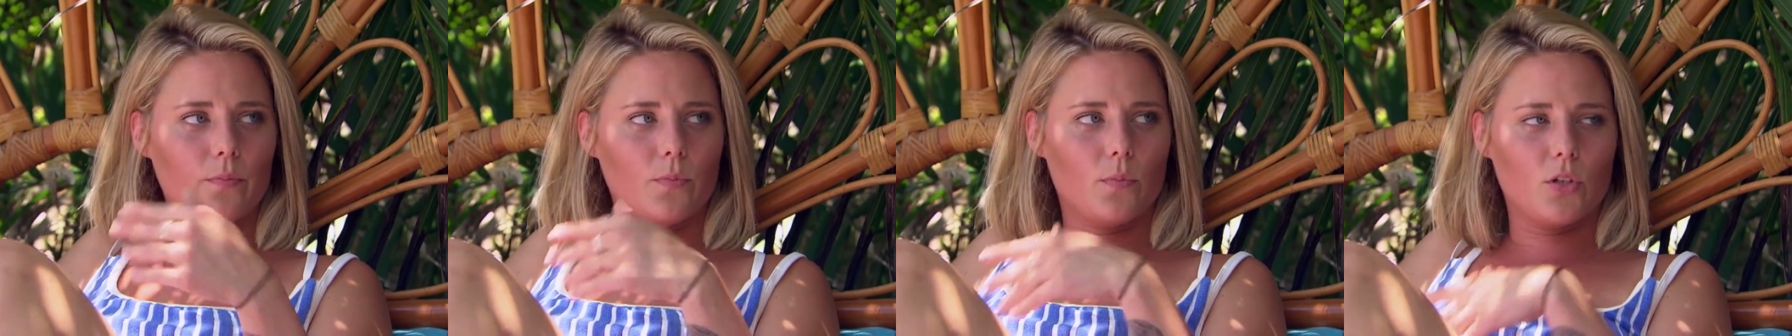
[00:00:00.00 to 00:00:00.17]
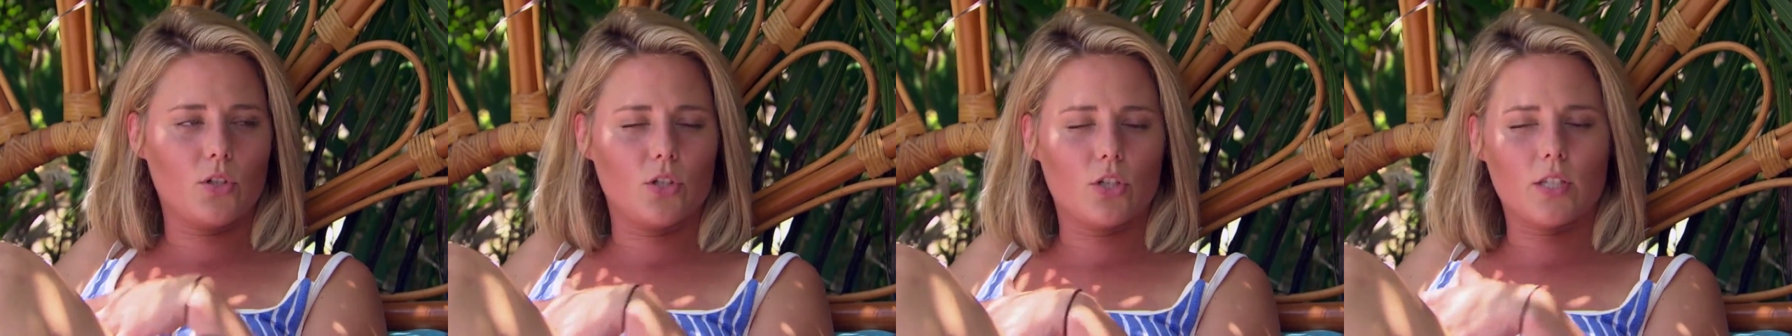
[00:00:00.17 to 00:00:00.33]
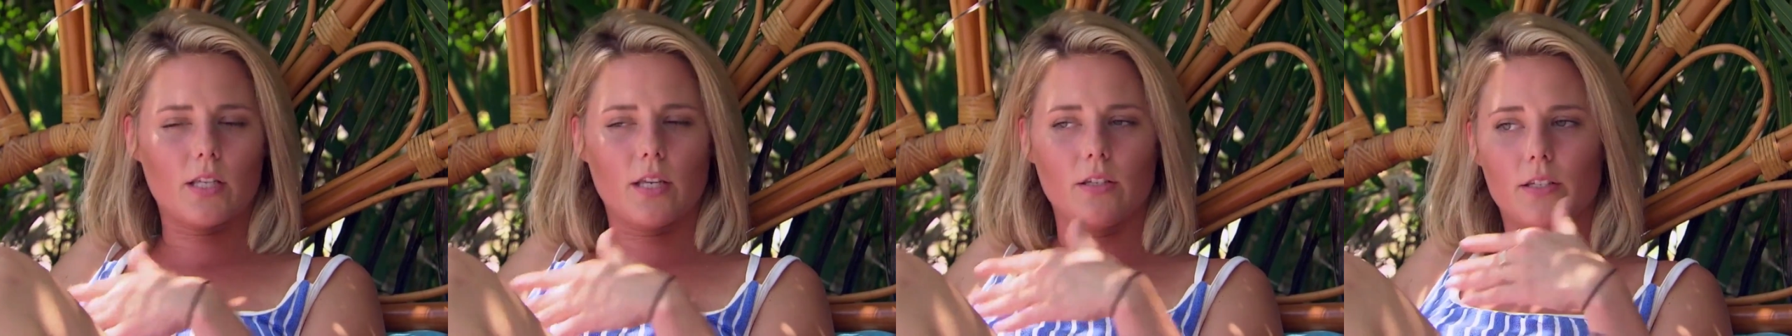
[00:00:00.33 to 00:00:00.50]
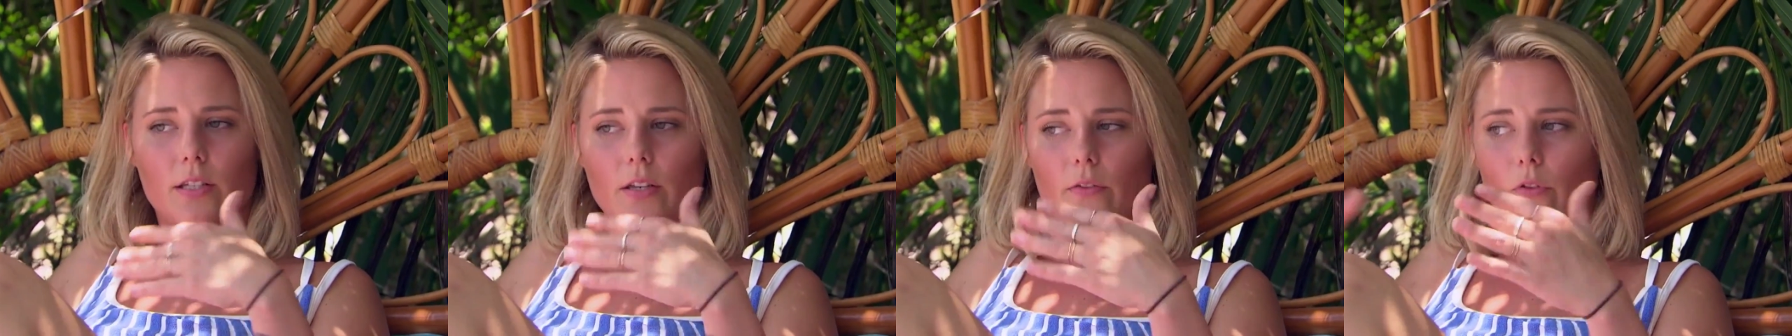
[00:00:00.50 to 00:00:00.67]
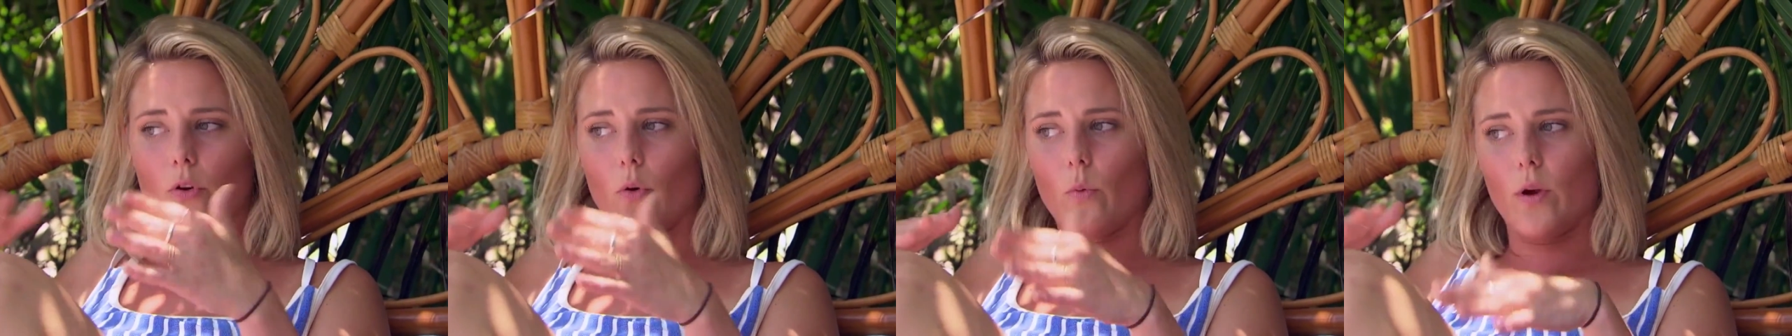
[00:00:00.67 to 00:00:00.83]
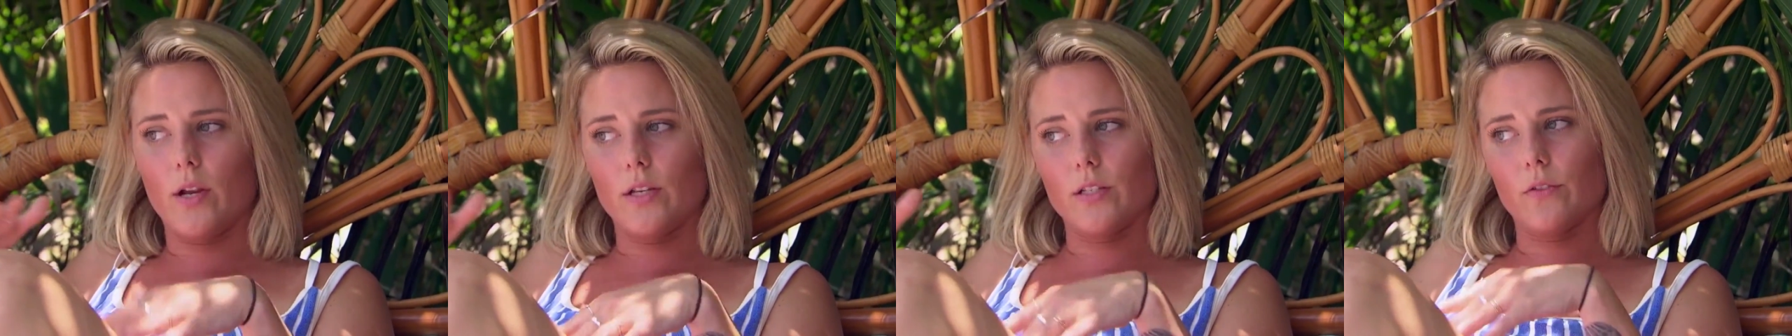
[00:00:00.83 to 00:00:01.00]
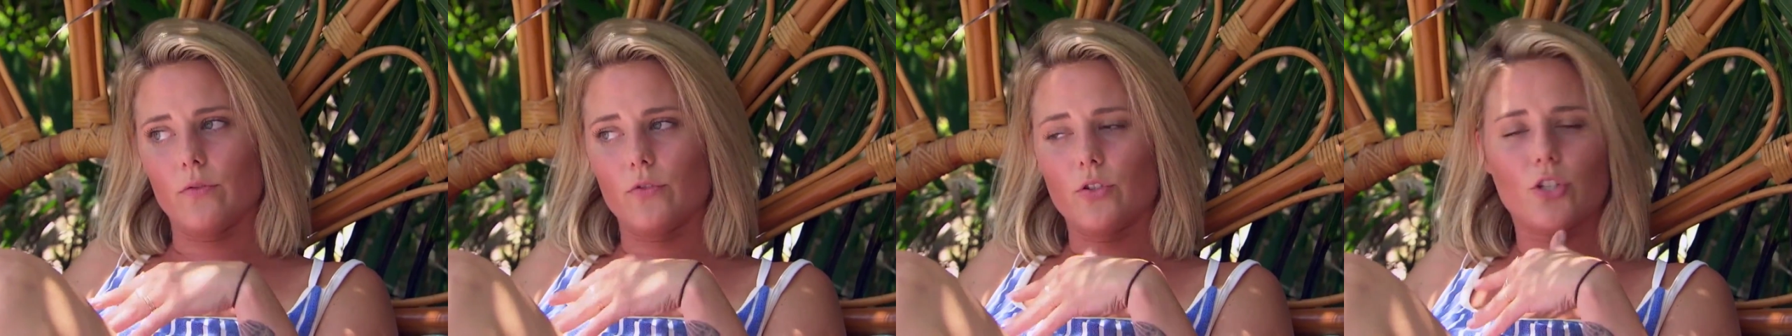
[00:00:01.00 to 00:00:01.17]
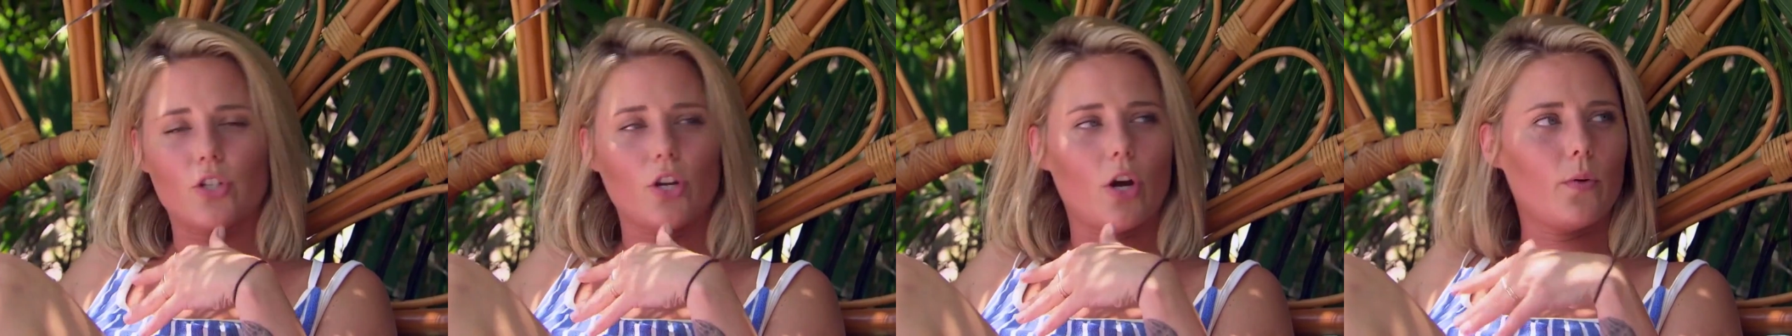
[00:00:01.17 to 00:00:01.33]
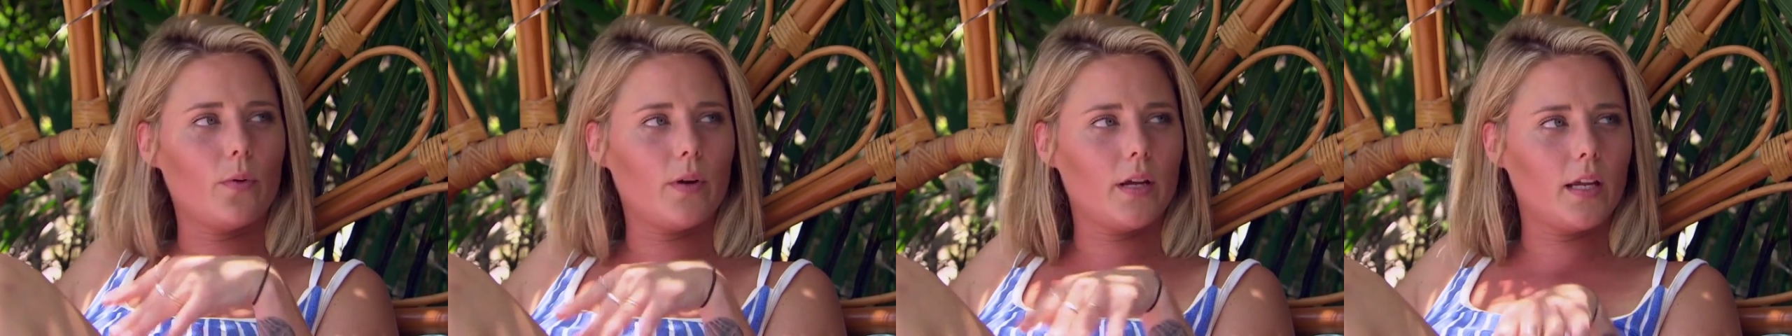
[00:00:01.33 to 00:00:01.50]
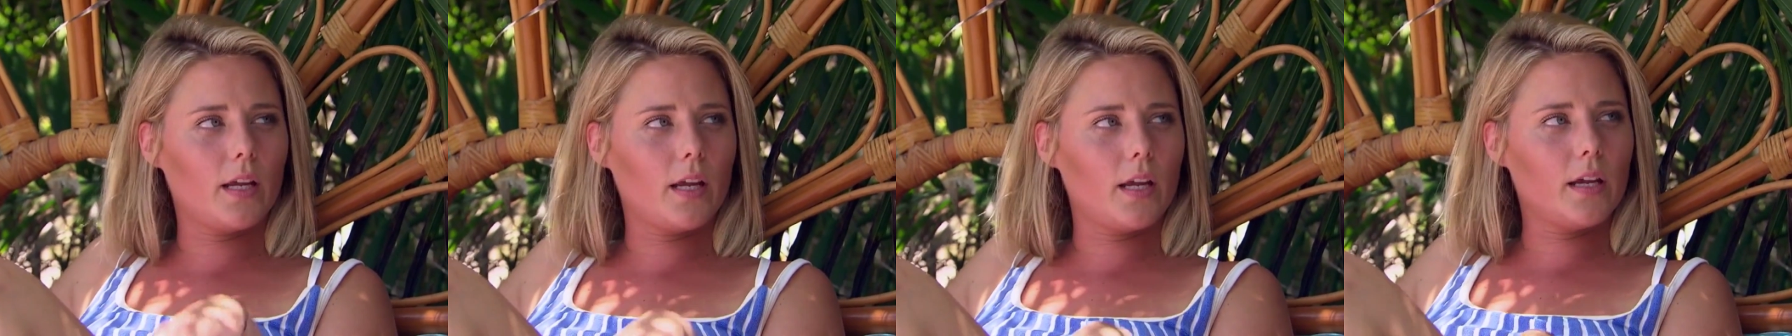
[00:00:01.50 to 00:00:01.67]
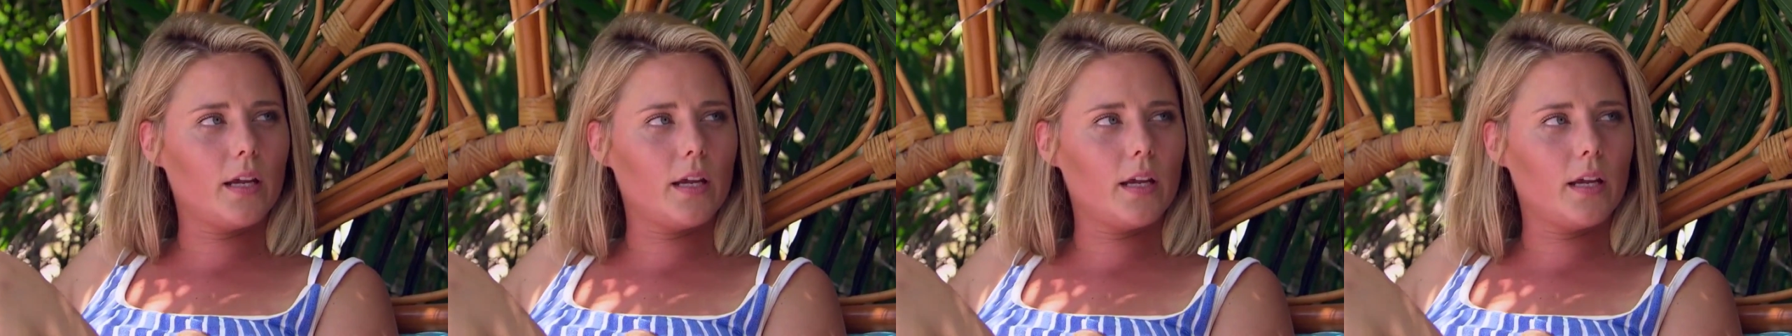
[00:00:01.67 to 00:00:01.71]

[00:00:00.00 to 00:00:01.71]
but just have different ways of showing